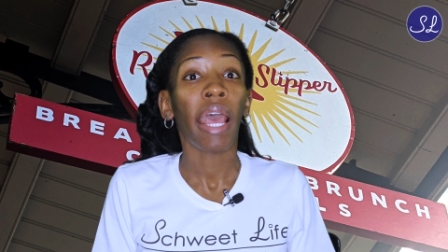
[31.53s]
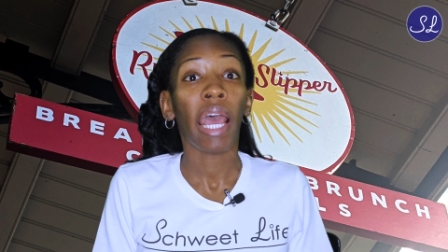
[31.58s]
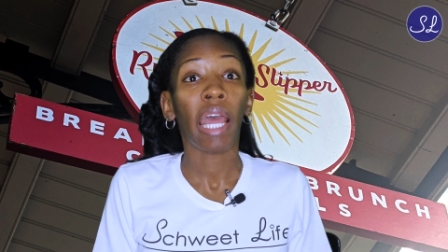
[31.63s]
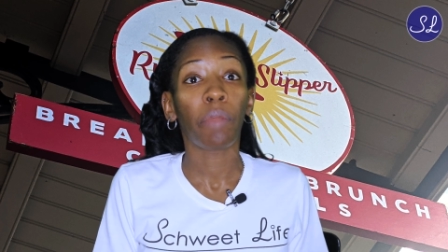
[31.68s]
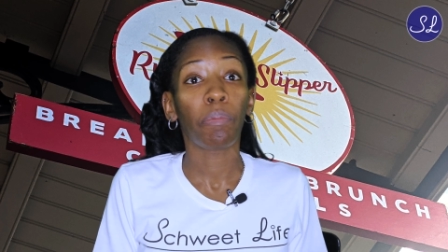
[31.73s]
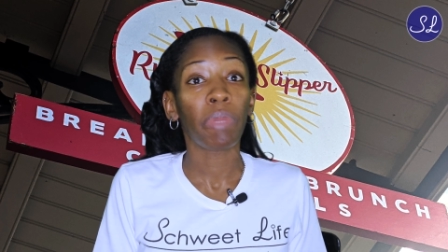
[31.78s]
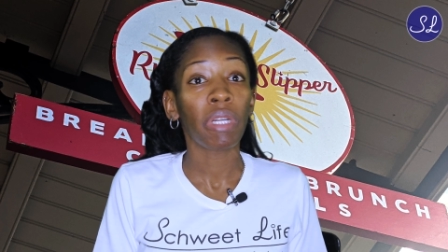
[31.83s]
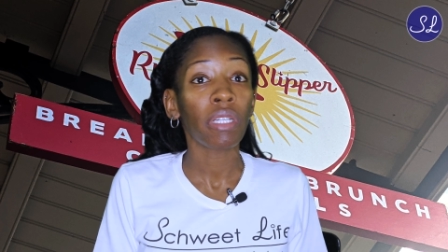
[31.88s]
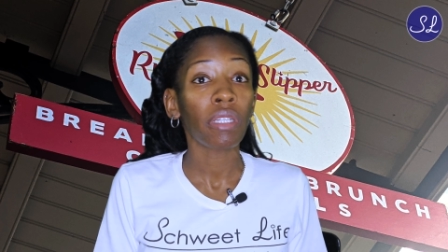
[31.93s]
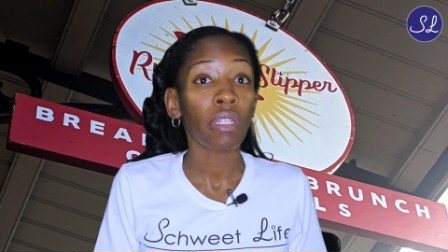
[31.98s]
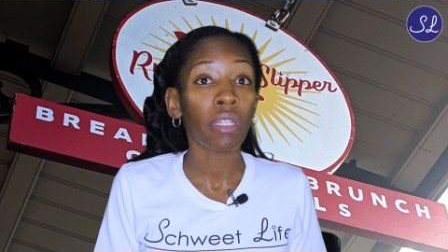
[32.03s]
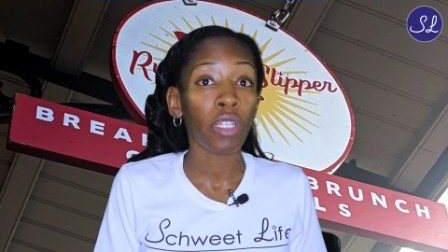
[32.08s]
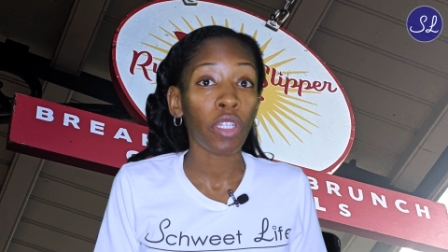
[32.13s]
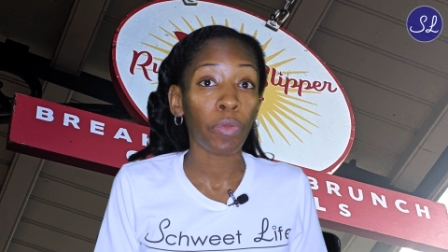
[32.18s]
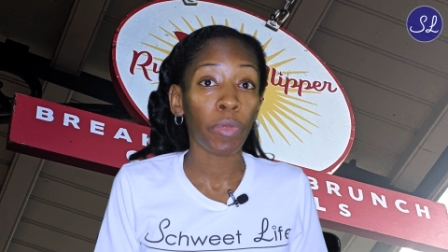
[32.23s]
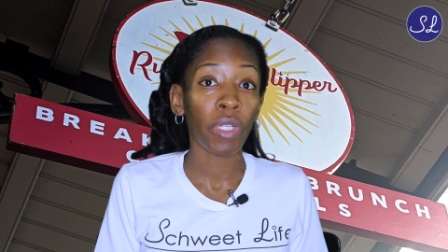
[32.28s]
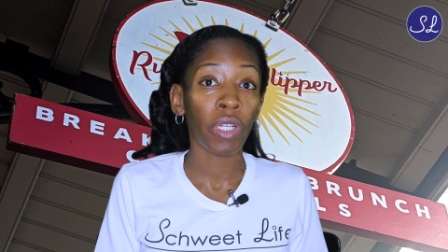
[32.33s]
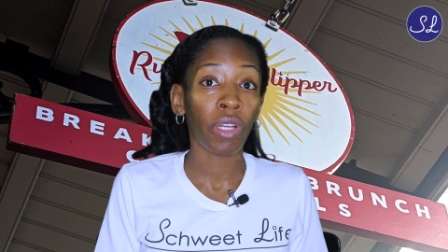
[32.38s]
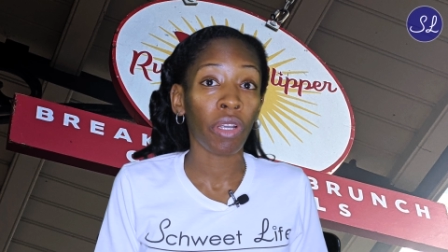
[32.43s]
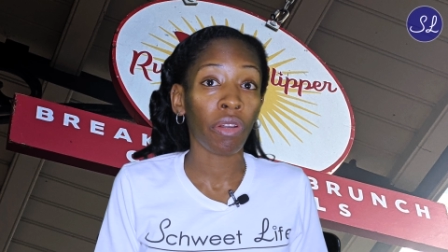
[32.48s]
had been to this
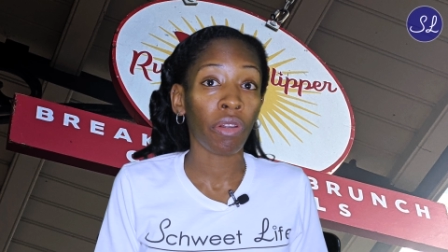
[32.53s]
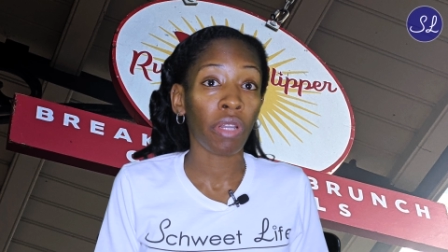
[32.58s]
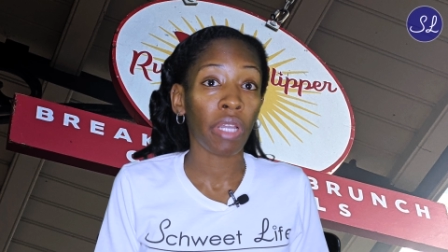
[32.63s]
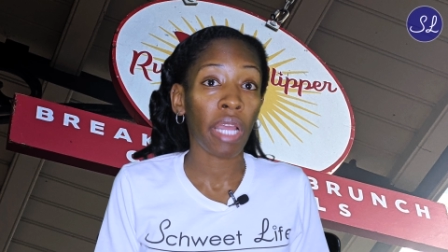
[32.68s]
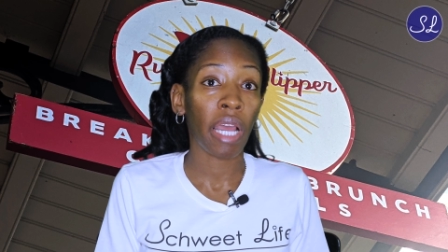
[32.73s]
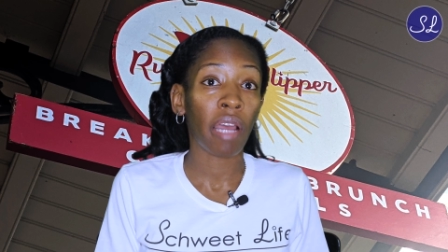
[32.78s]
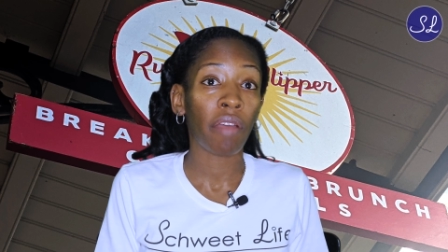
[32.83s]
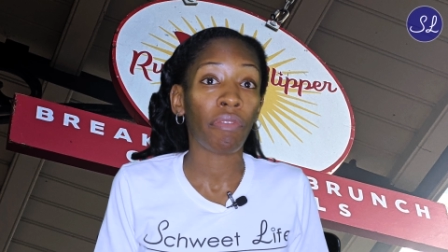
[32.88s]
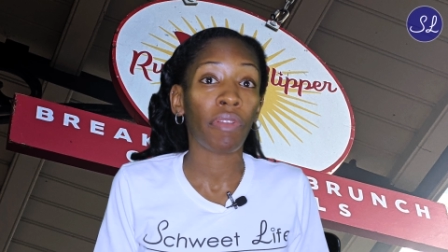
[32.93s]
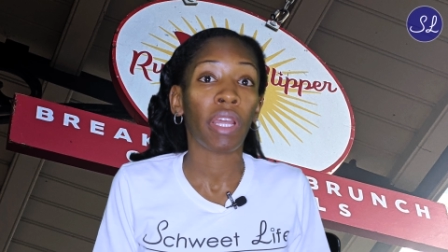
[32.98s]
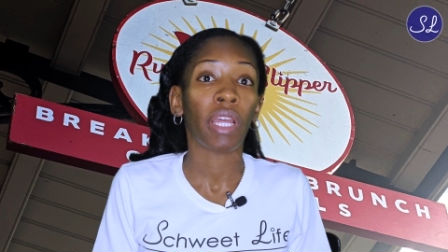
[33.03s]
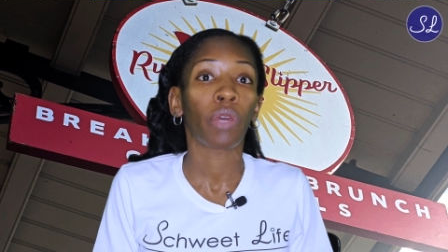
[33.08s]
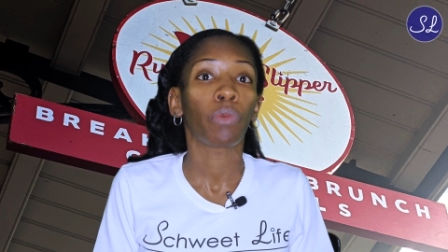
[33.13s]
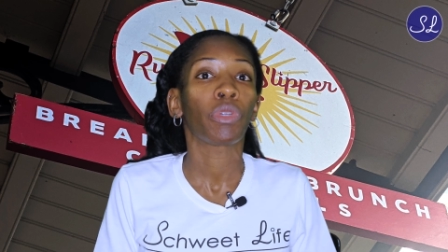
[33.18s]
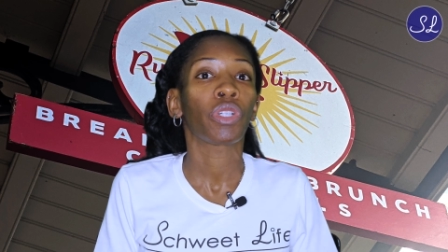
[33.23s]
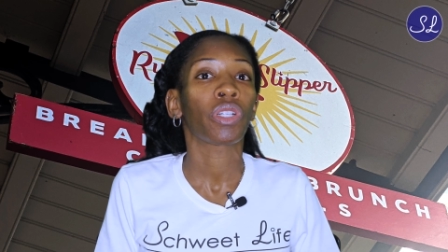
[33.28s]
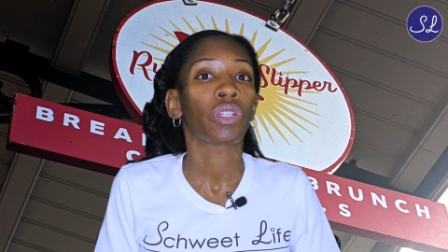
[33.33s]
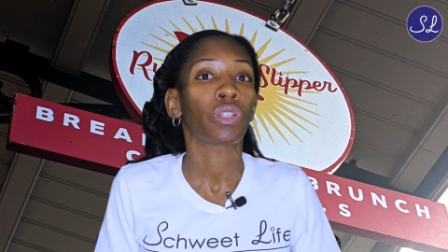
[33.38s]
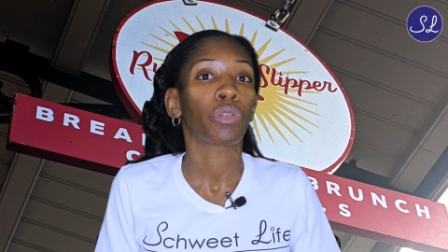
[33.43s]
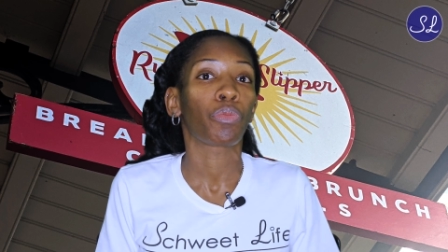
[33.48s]
particular cafe,
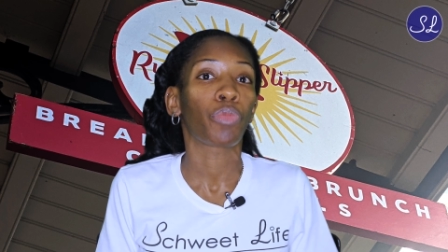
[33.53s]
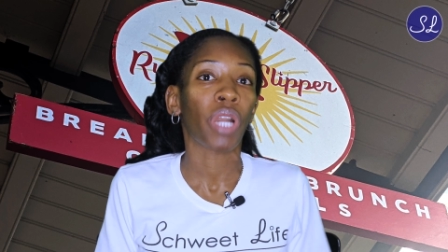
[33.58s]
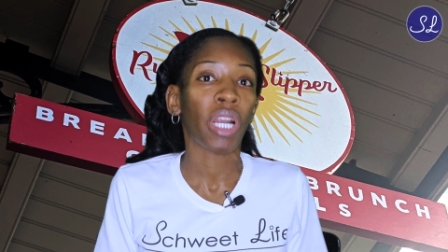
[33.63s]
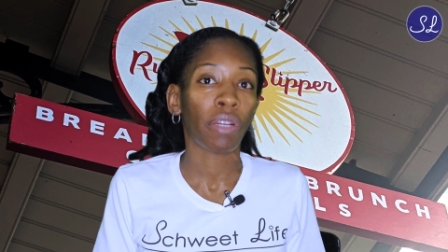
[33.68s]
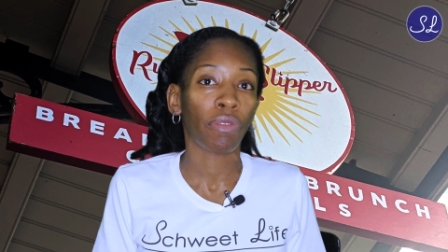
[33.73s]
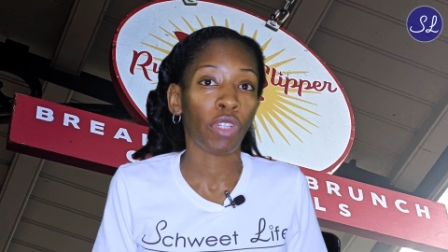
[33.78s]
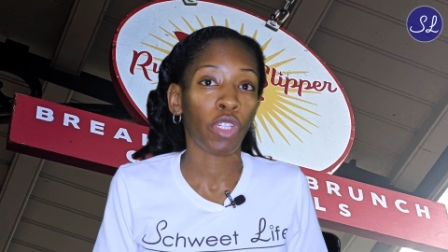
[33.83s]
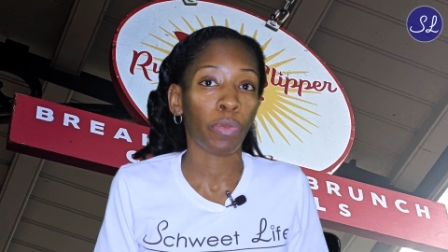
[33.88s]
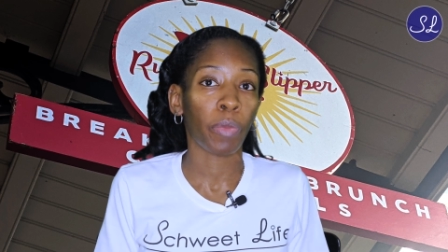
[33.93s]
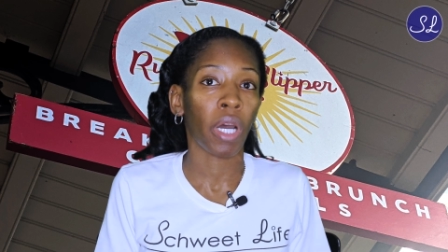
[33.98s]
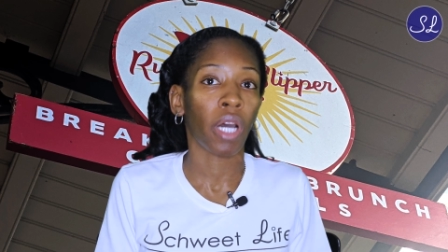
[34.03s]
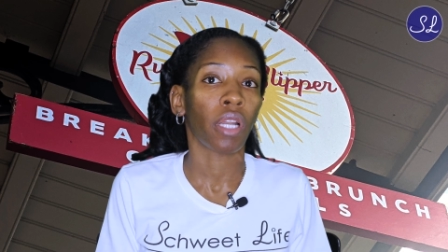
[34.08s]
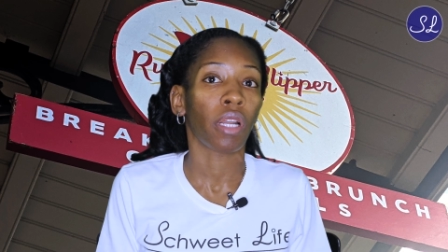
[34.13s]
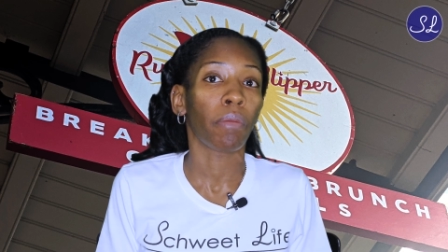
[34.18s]
which is a breakfast spot,